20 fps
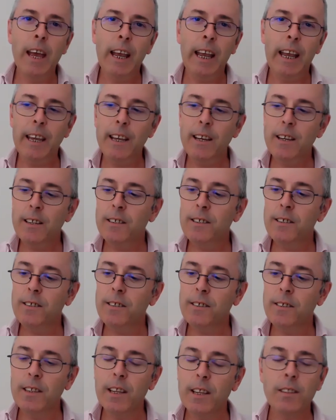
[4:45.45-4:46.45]

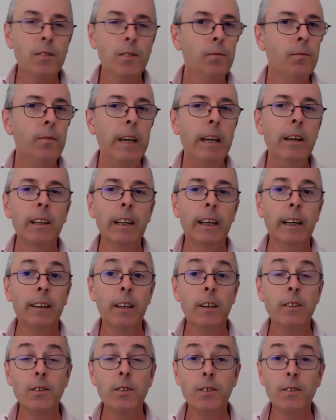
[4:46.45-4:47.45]
is this feeling
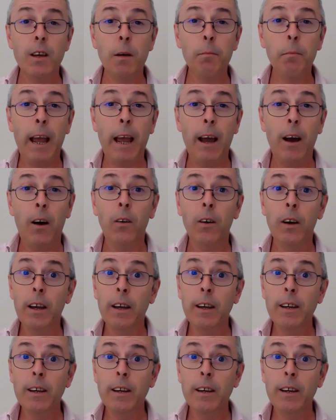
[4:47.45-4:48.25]
that you're somehow